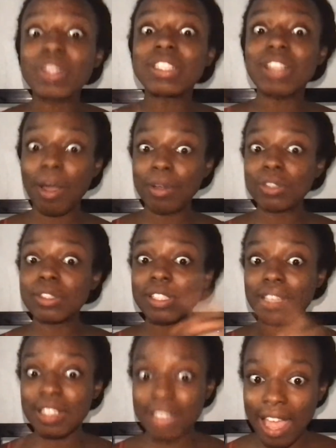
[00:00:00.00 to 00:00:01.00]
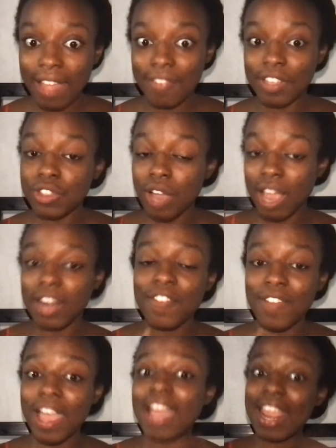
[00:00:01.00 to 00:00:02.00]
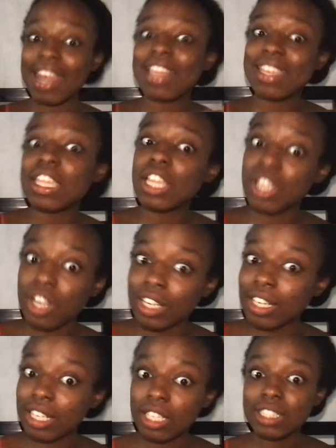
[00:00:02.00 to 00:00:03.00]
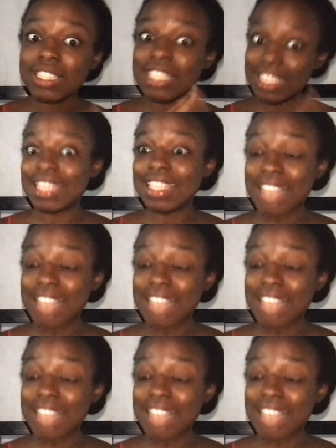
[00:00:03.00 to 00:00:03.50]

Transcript: dumpster diving trying to find anything good to eat.